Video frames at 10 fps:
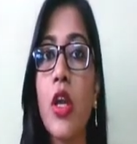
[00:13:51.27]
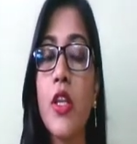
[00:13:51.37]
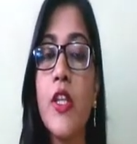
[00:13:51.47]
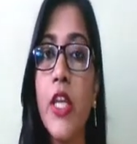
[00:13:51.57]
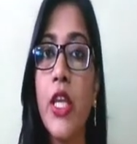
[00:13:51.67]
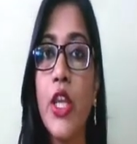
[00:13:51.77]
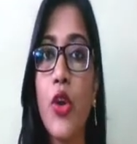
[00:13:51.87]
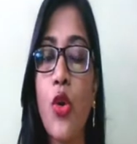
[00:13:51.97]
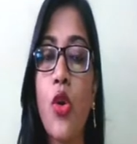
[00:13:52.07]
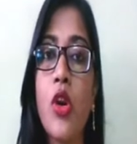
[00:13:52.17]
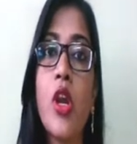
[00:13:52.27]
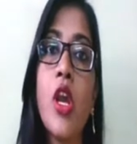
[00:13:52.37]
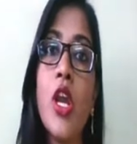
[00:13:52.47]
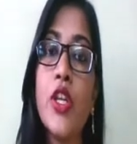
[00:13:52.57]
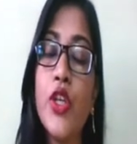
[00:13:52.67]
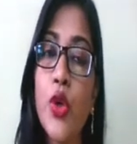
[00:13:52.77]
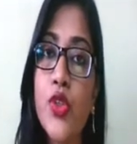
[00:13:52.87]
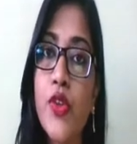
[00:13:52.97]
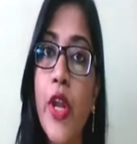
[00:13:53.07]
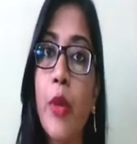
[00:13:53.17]
DNA or
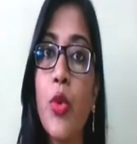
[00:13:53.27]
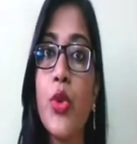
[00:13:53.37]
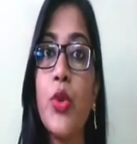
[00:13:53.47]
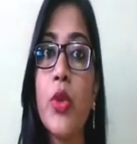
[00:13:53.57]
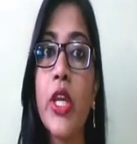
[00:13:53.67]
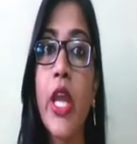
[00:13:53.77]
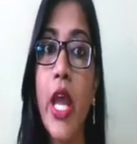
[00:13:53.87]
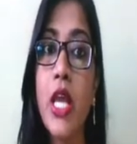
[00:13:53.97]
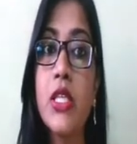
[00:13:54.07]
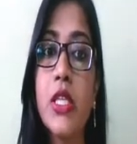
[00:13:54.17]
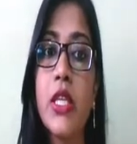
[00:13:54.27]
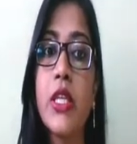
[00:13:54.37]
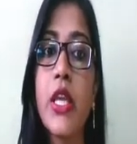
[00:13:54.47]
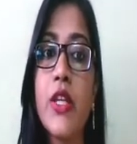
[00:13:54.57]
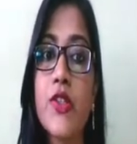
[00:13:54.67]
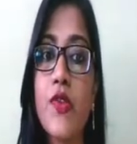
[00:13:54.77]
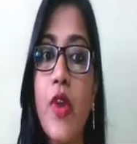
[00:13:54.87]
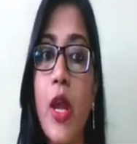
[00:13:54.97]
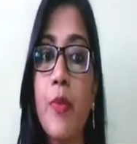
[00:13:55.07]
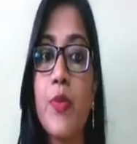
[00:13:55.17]
deoxyribonucleic acid, it gets
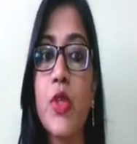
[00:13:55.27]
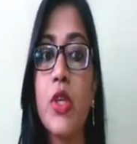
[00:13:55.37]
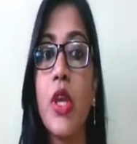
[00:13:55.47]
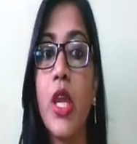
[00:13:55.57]
wrapped